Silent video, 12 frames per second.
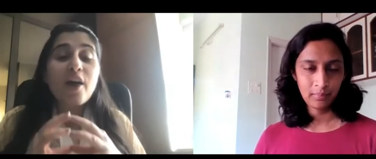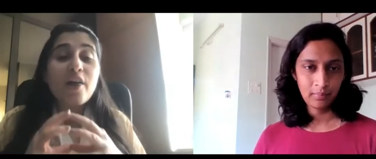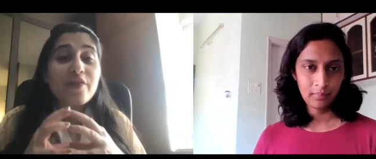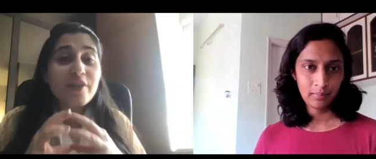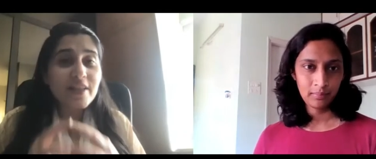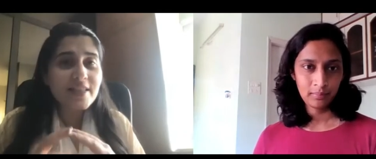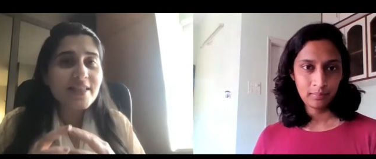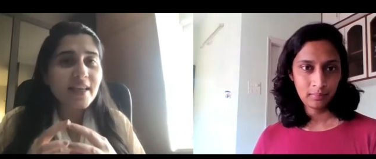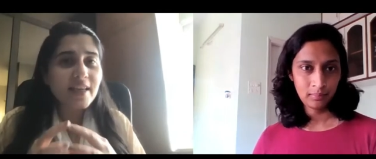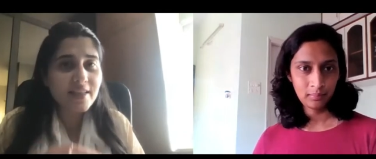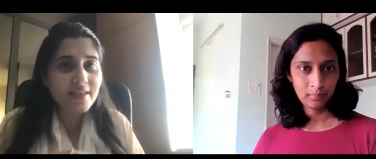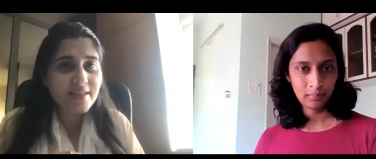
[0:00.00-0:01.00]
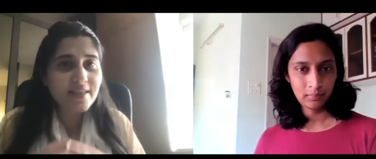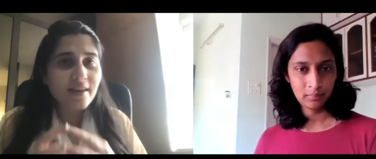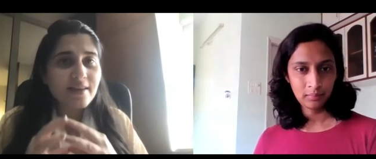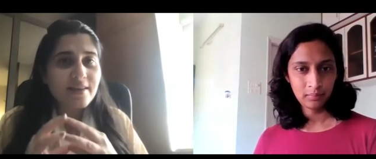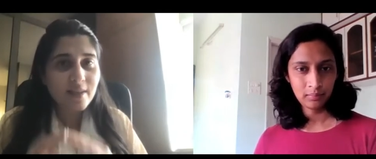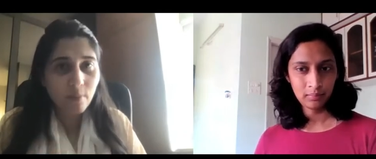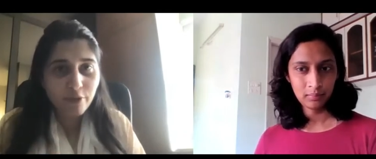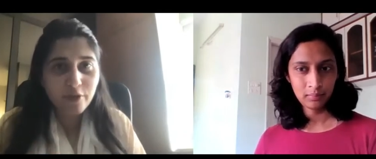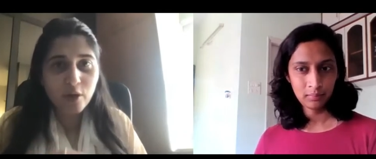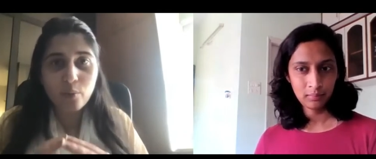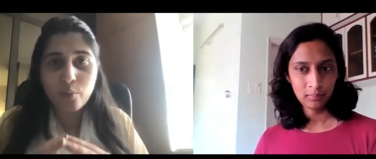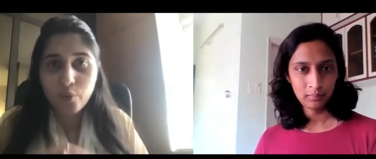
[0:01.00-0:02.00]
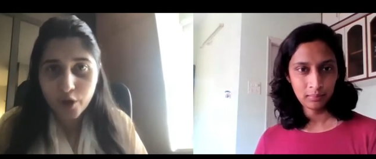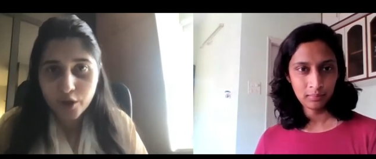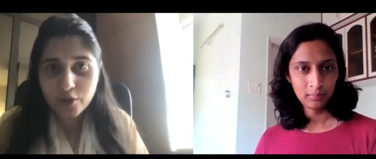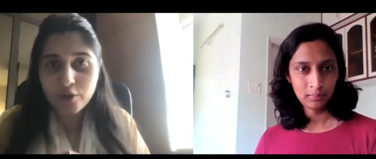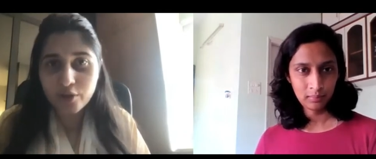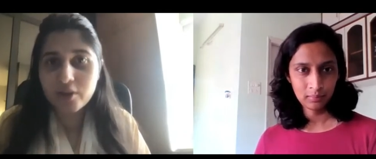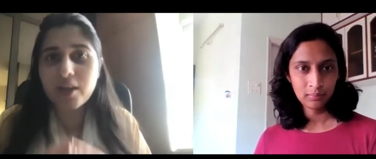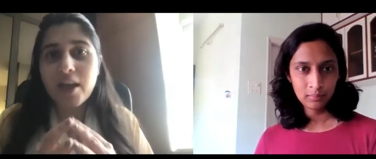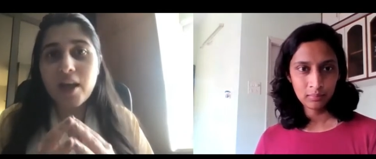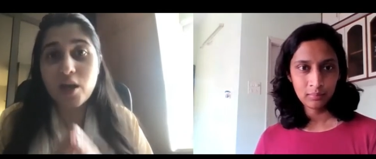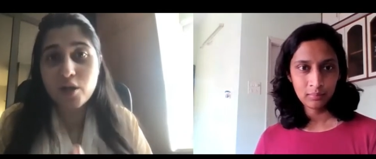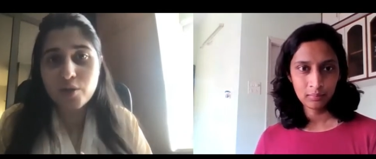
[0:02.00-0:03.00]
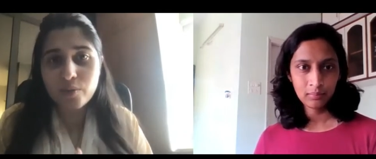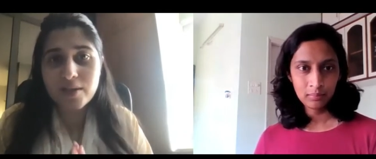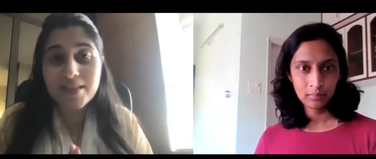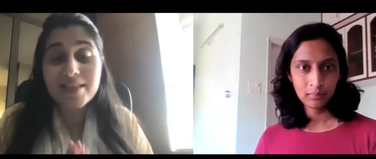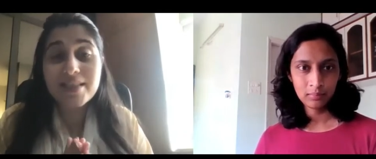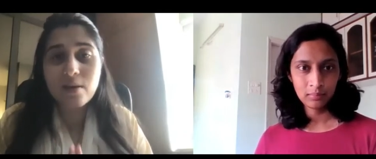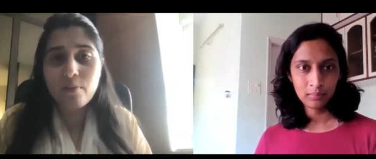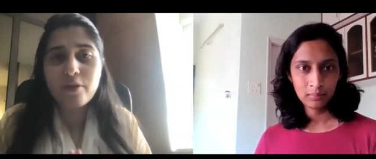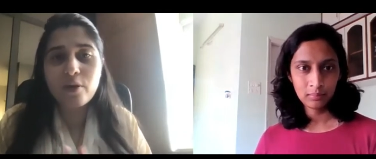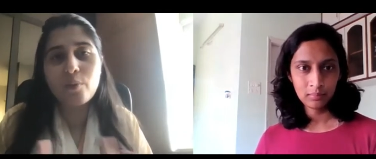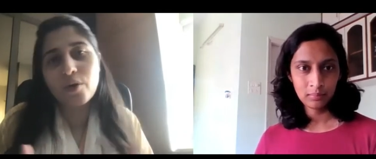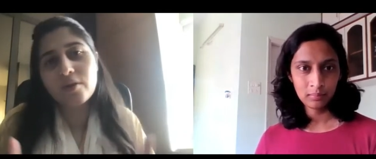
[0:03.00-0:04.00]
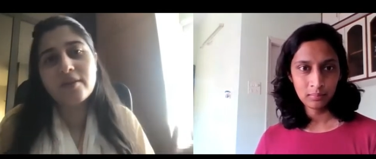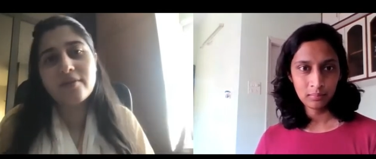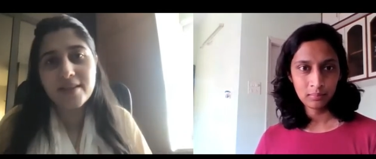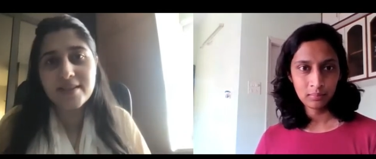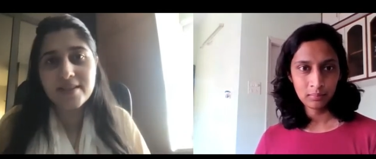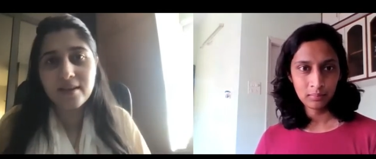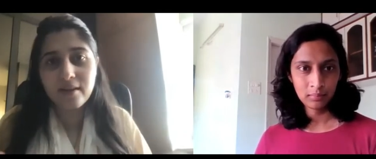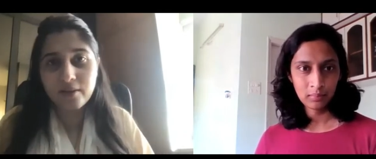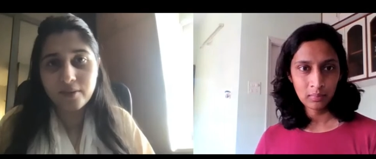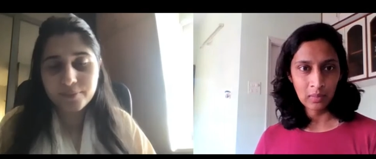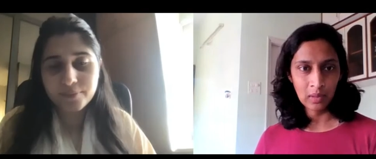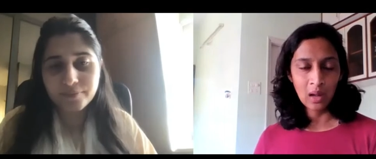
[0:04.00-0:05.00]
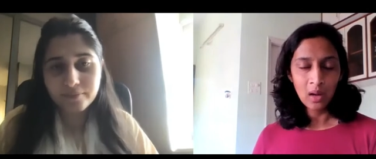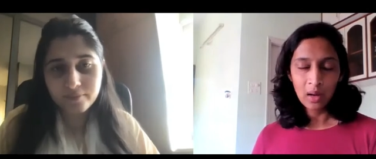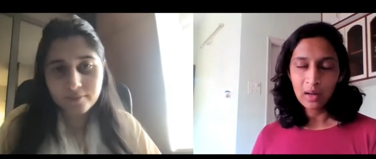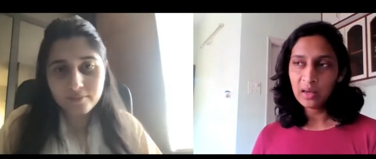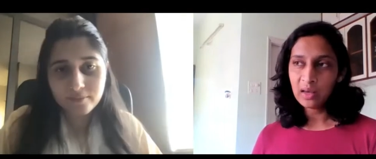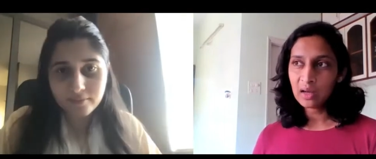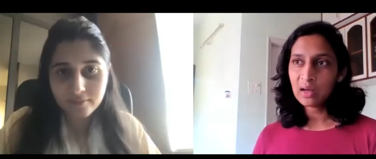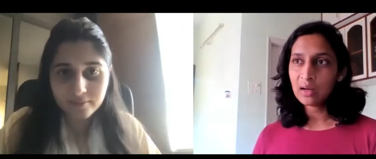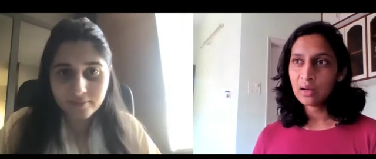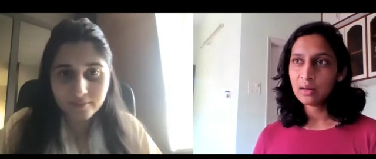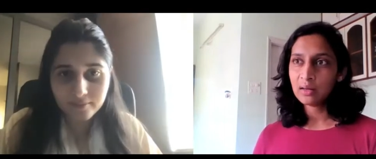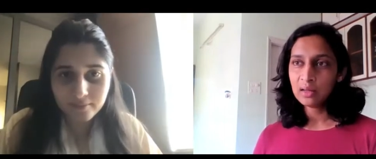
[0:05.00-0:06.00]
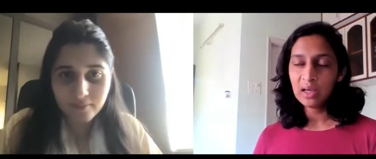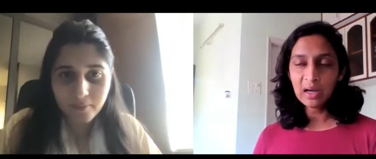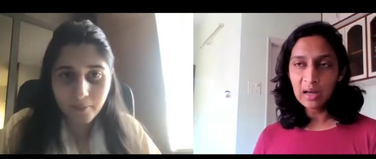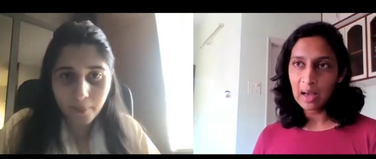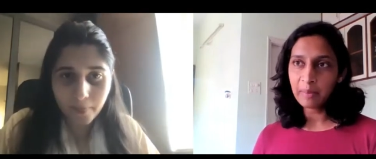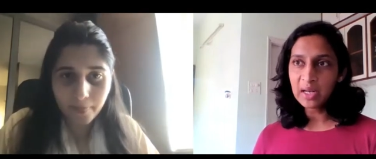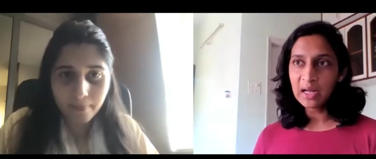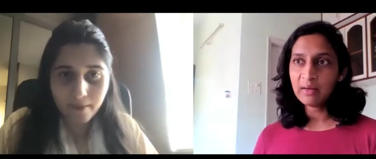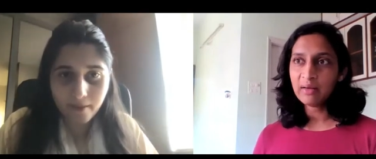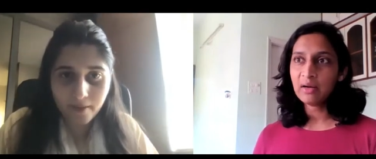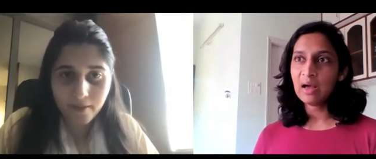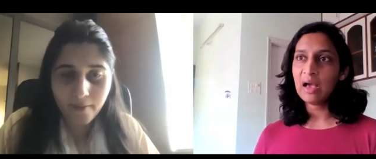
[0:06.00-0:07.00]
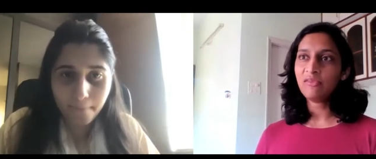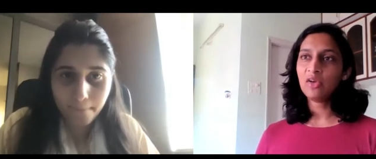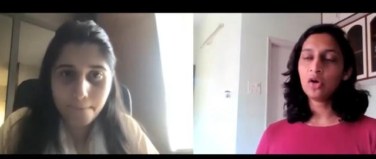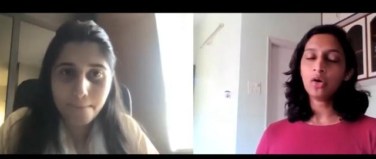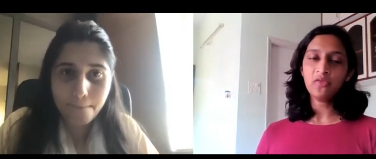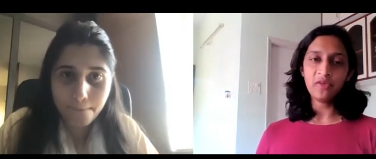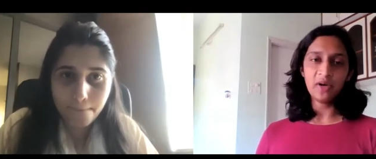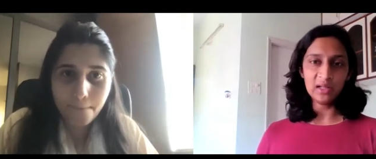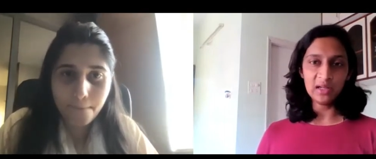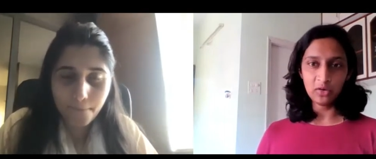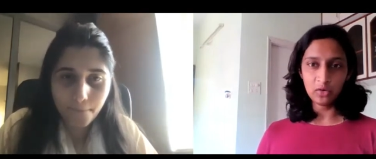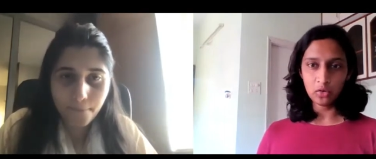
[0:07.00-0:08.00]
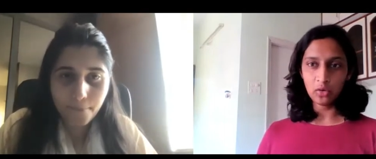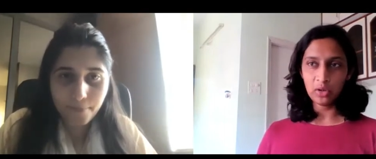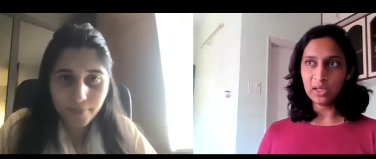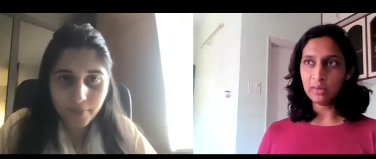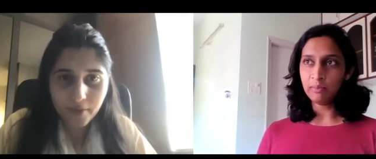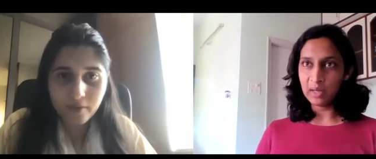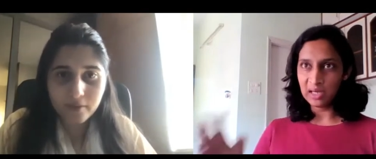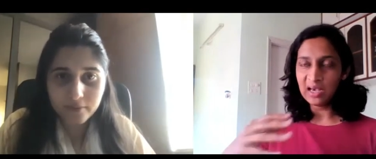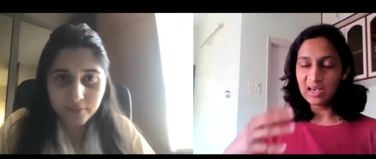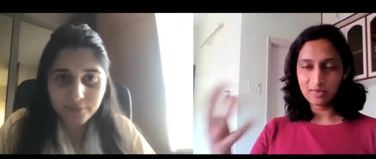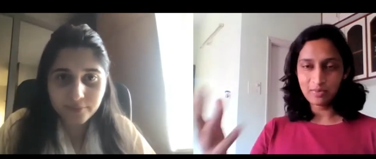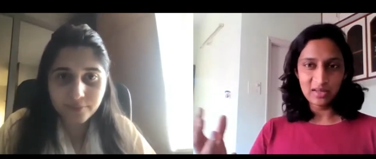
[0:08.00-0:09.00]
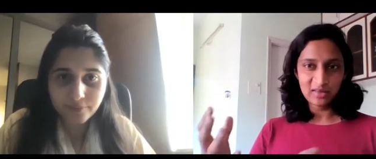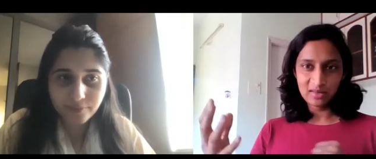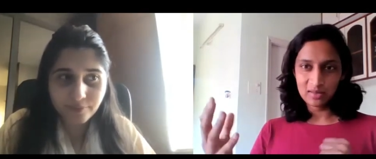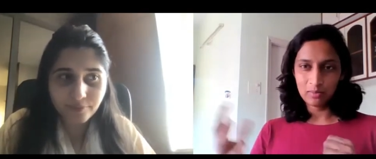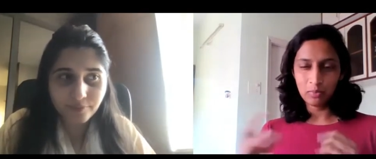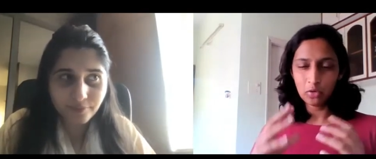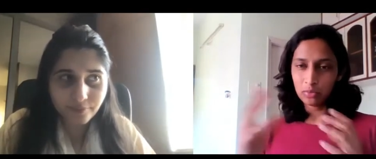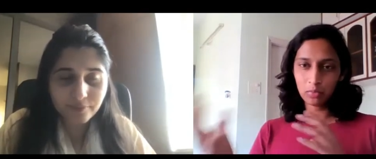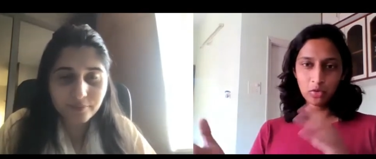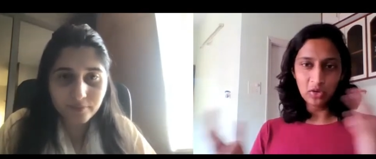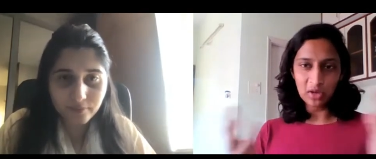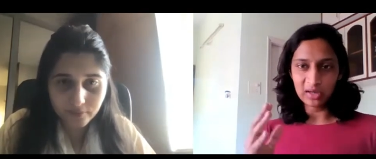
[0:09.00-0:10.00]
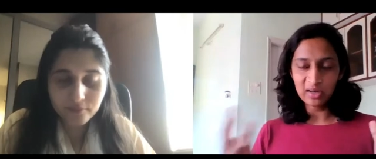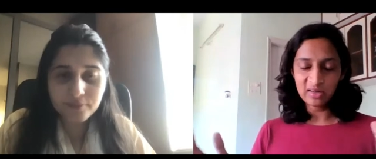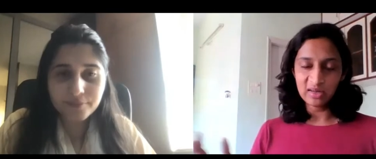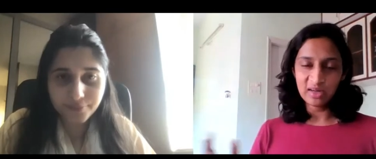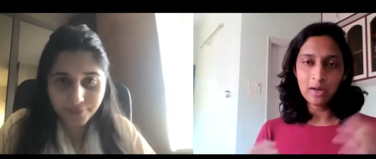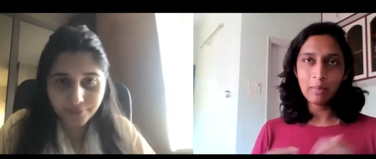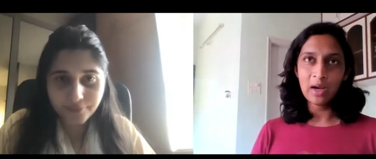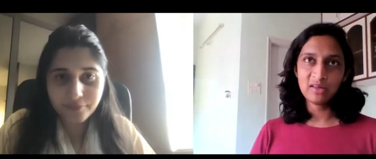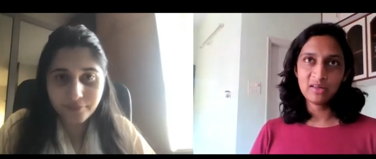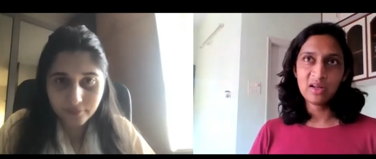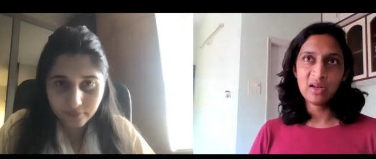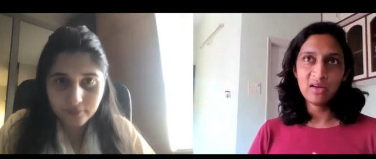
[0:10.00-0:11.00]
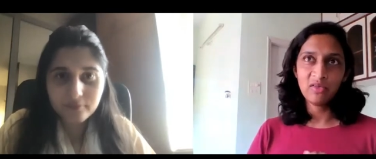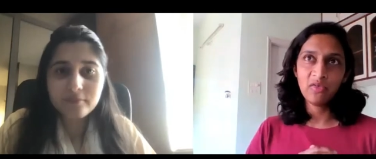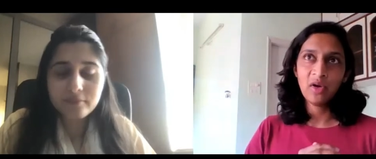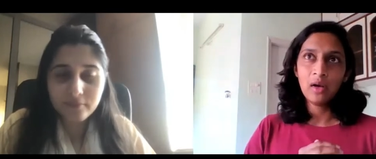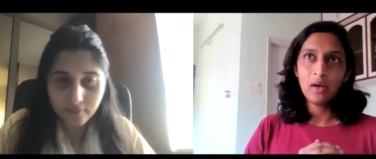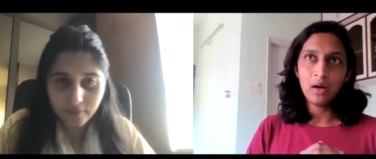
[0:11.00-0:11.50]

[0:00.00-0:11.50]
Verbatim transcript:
Speaker 1: this is something worth looking into, this is something worth investing in
Speaker 2: yeah yeah i mean i i've long felt that you know in many aspects both both countries india and pakistan have